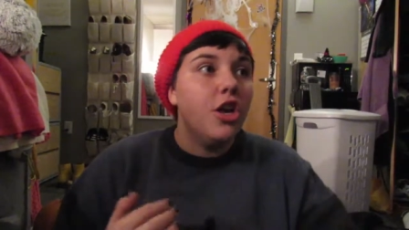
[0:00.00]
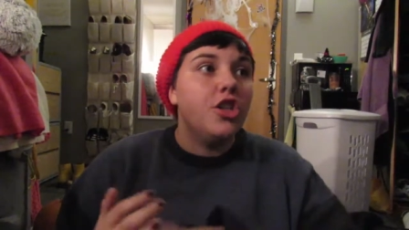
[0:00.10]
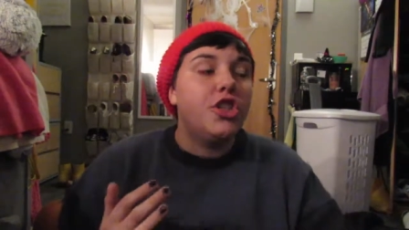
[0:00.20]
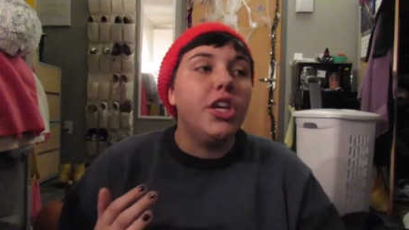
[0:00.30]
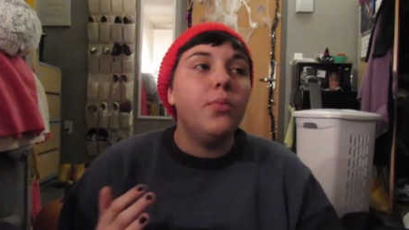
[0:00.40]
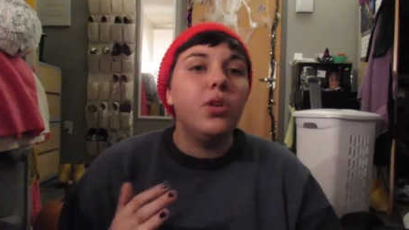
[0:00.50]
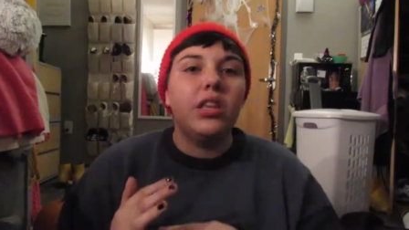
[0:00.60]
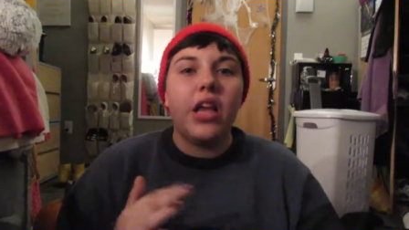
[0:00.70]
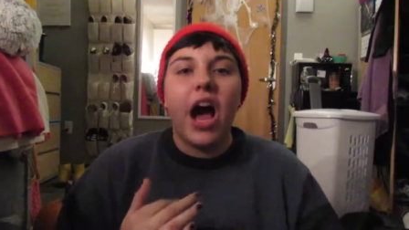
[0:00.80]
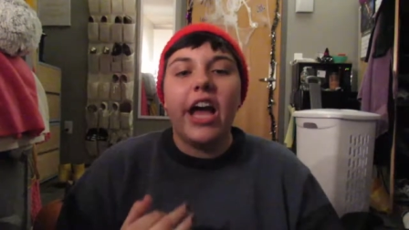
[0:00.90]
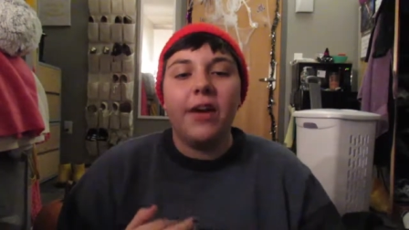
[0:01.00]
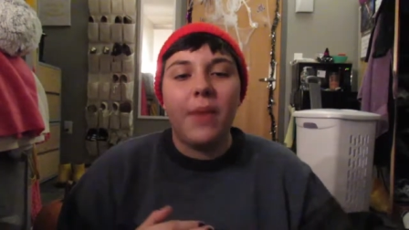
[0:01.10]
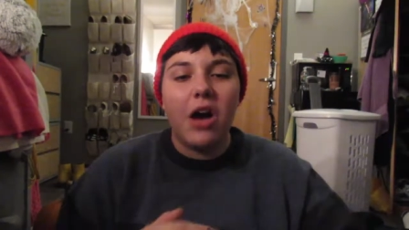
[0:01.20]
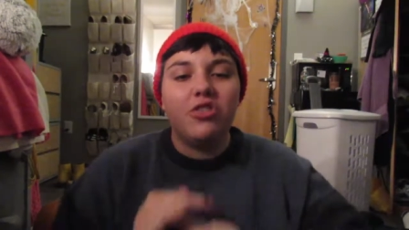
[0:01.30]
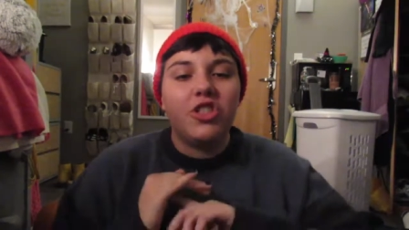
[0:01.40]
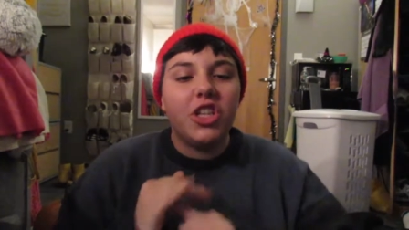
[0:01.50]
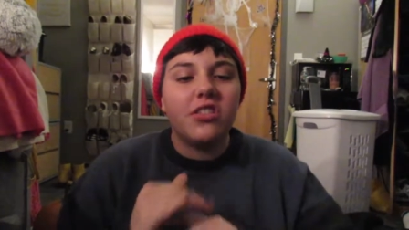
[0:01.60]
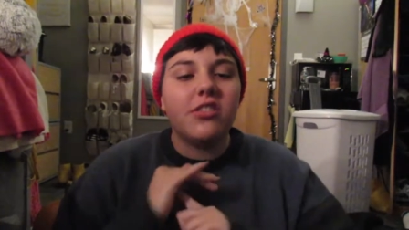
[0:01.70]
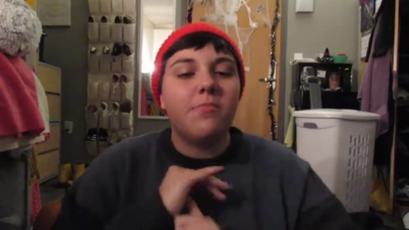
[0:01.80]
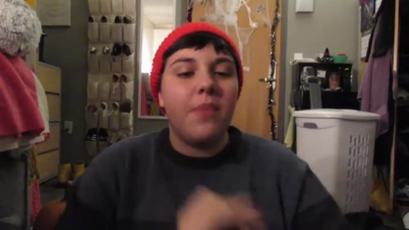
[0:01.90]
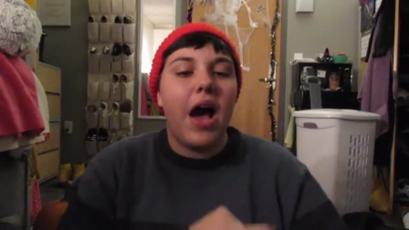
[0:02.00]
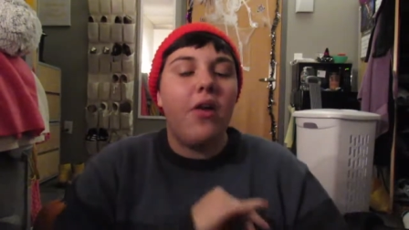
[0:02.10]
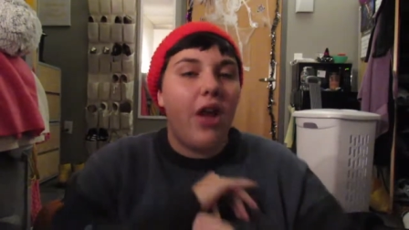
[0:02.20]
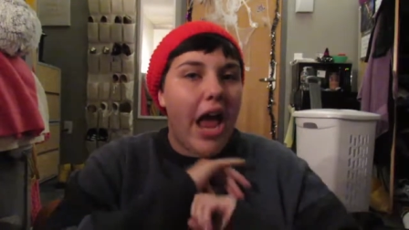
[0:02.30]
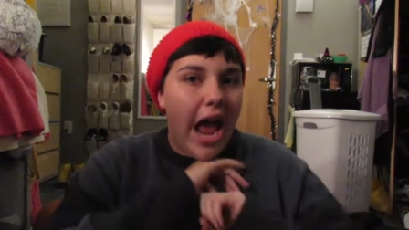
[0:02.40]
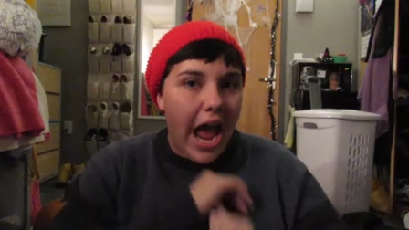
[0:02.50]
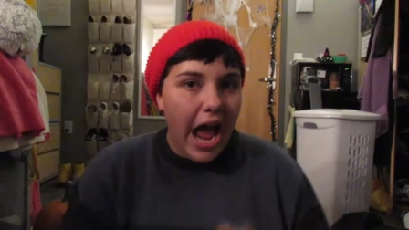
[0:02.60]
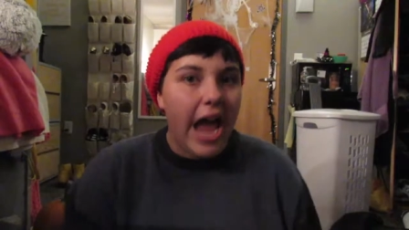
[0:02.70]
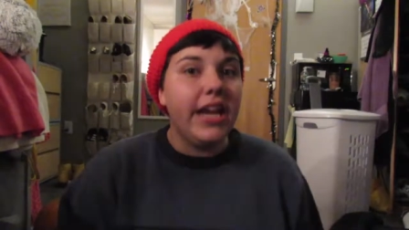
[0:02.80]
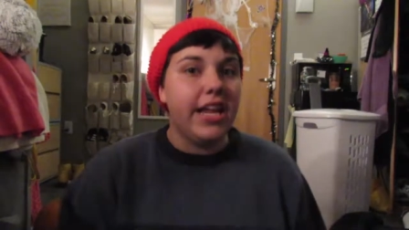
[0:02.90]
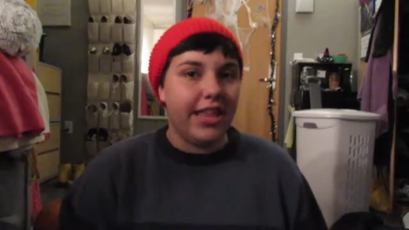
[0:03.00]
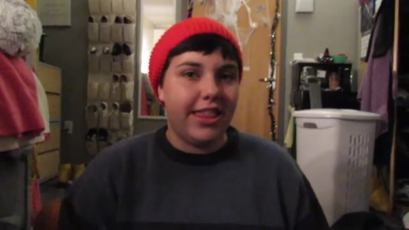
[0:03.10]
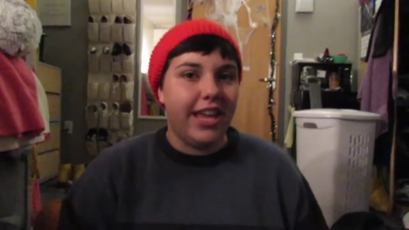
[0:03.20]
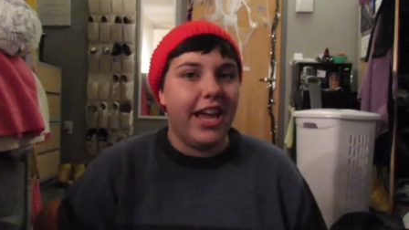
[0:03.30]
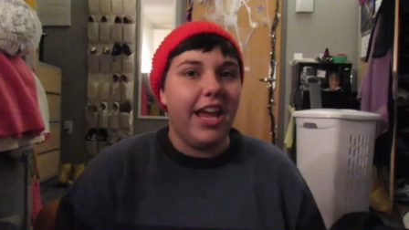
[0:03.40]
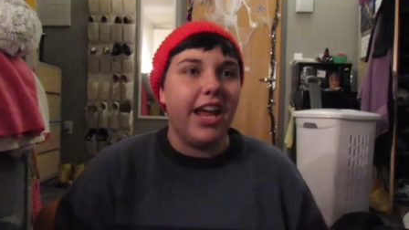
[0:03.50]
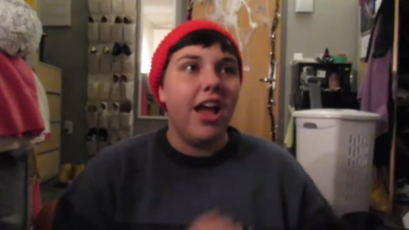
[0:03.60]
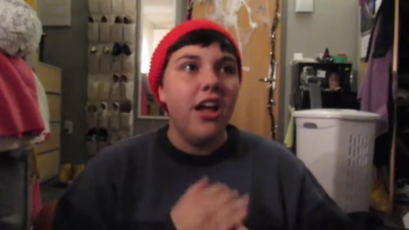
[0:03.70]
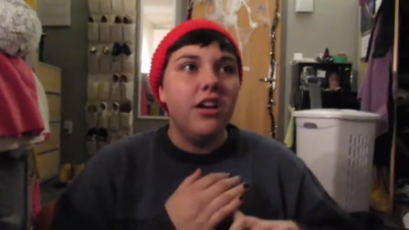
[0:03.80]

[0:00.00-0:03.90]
She would lie about just about anything